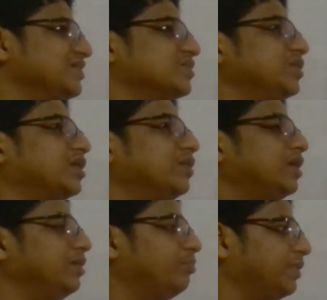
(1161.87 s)
So
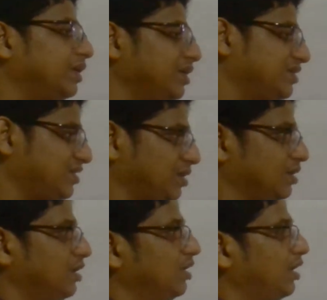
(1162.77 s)
equivalent per
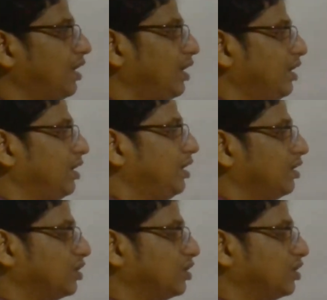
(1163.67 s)
liter, and